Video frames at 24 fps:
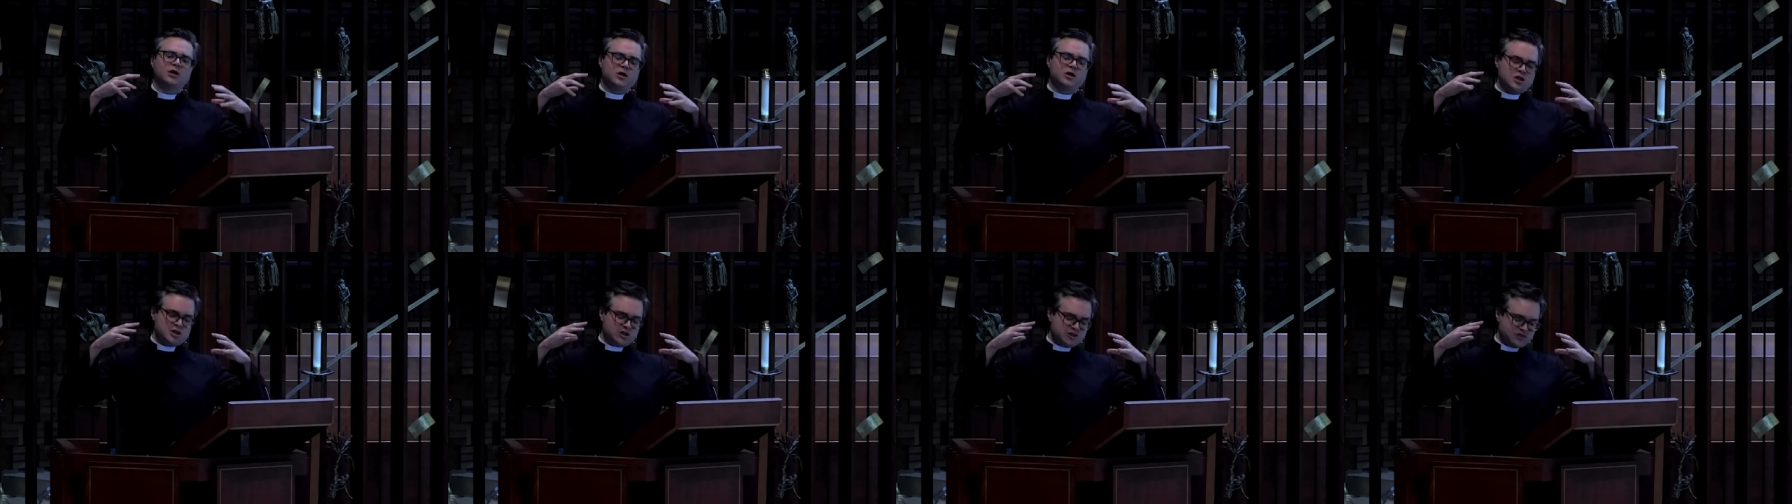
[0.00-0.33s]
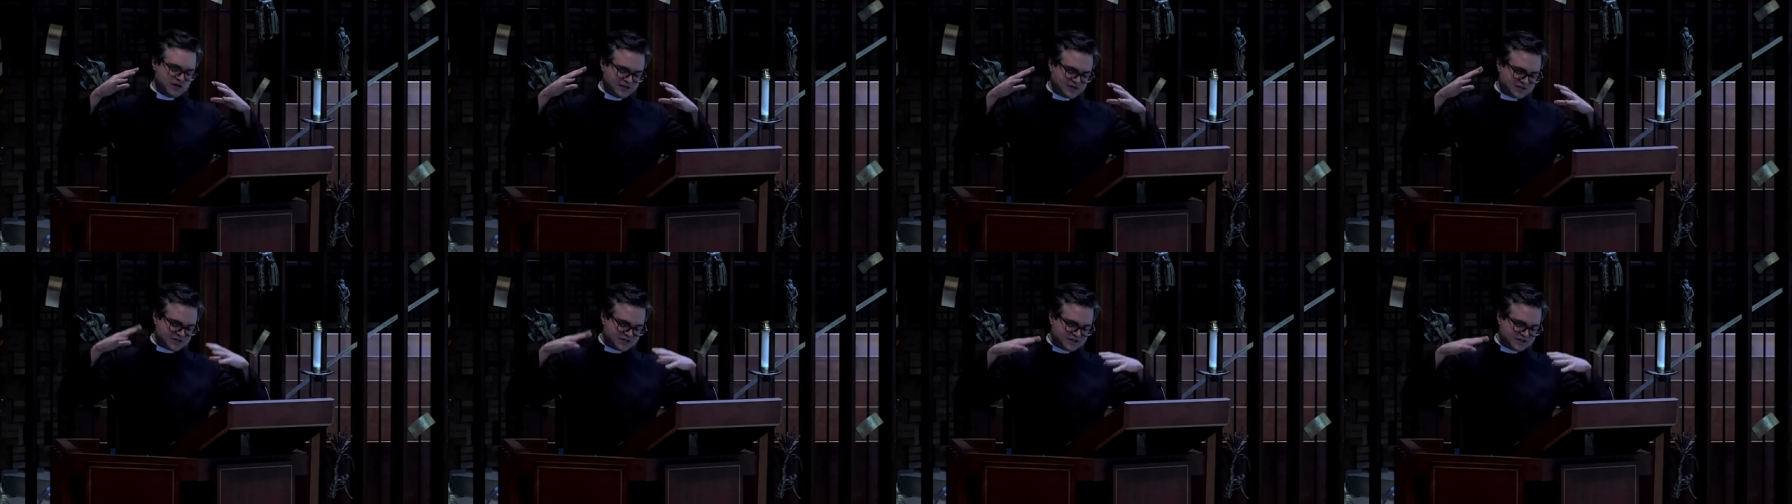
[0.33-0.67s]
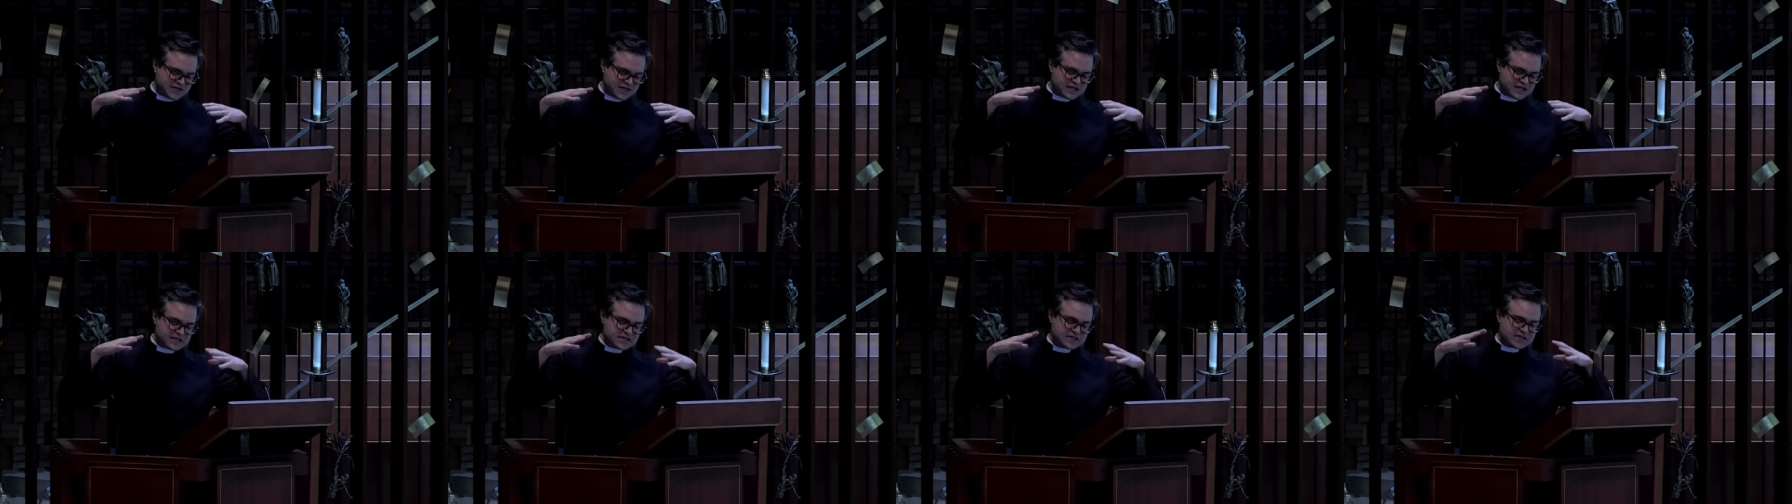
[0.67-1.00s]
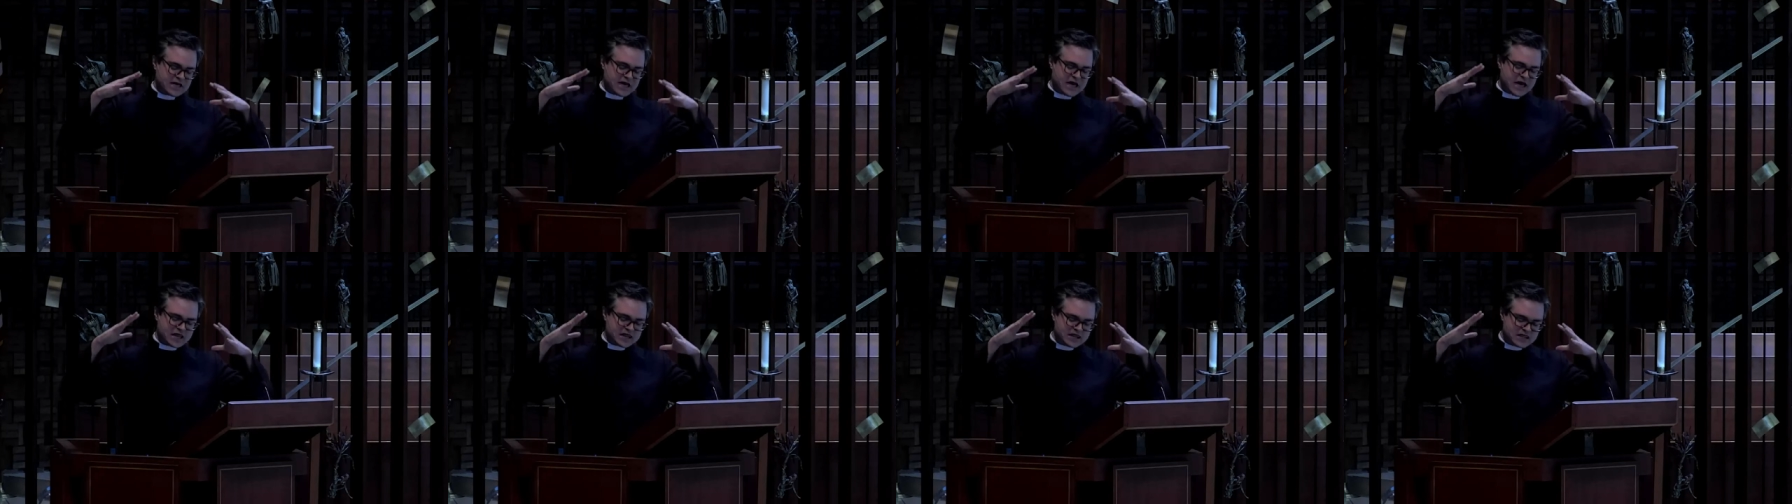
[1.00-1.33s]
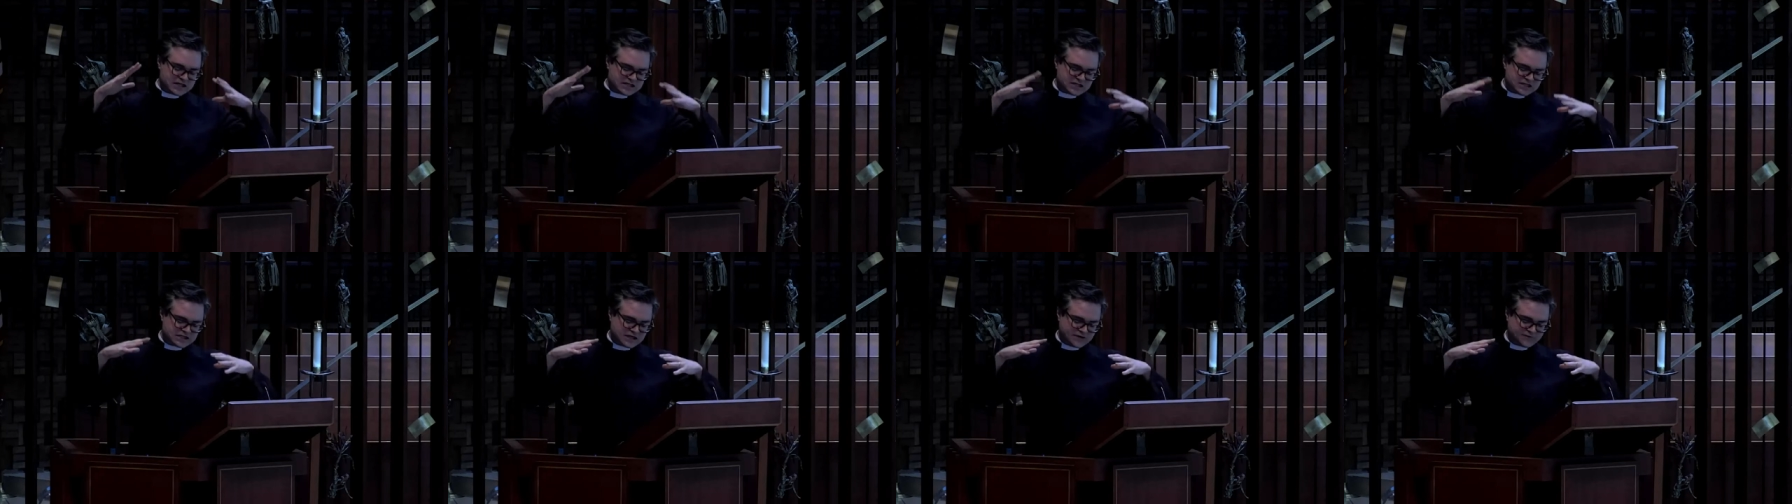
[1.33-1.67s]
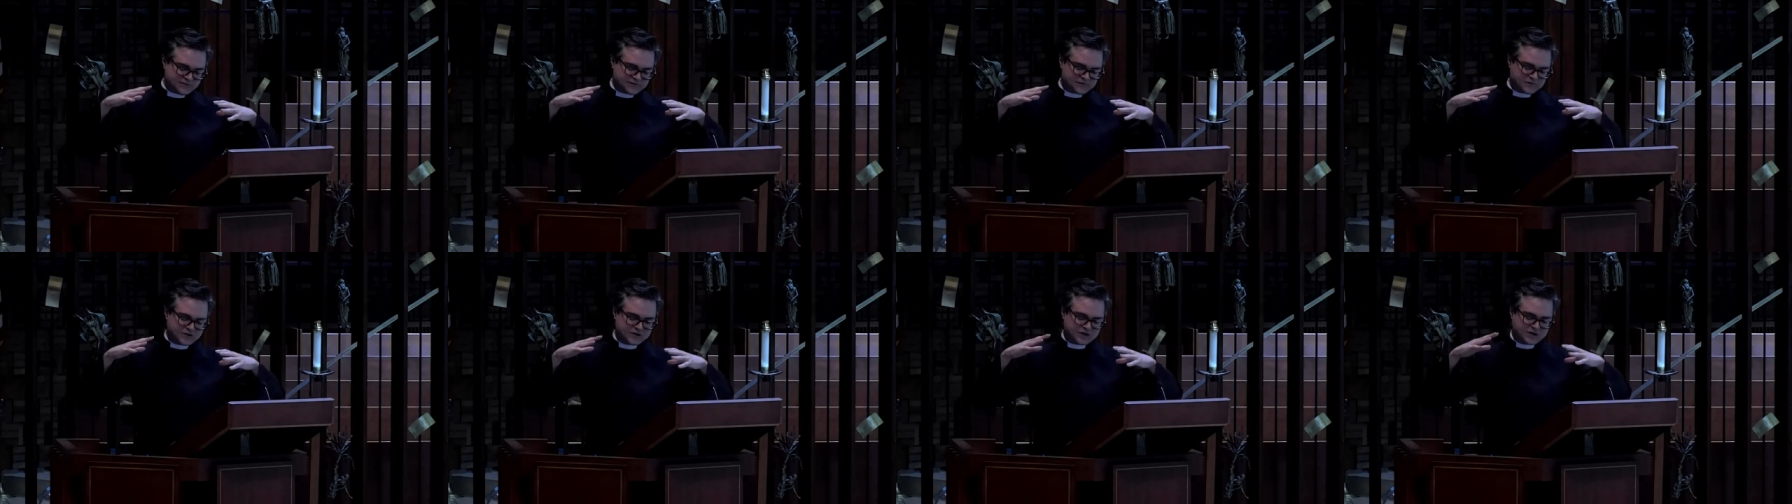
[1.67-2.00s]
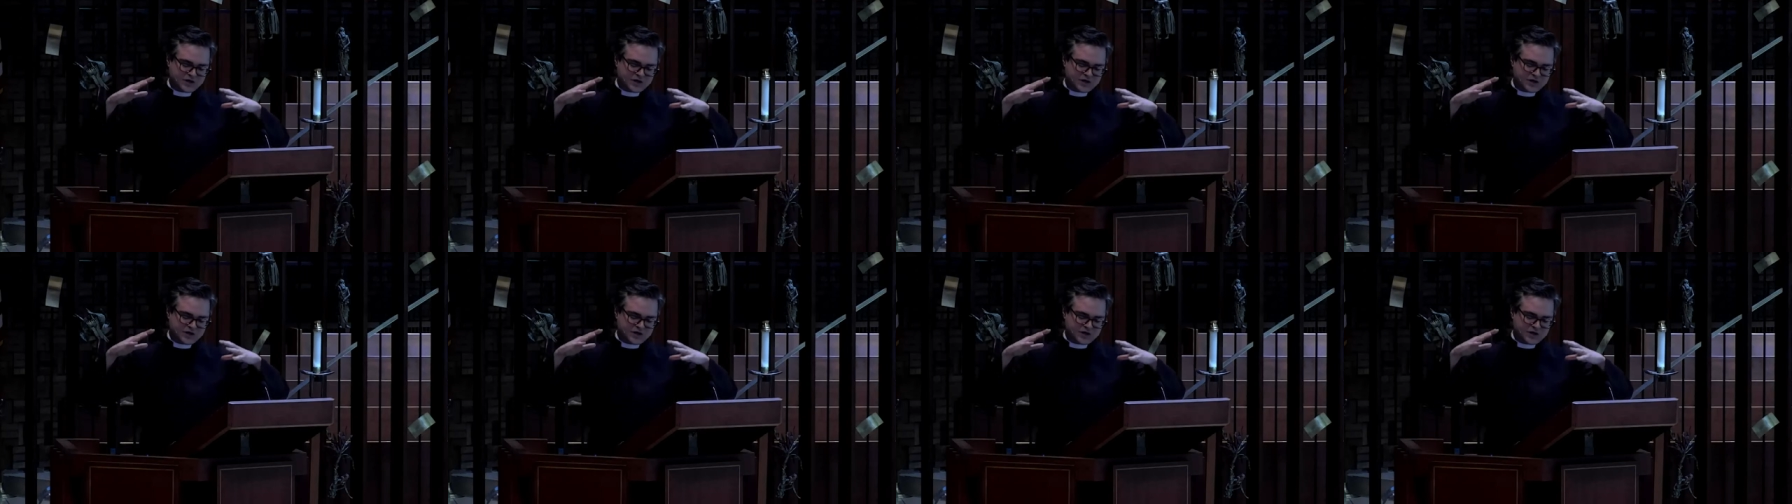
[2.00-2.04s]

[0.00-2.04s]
the sin and the suffering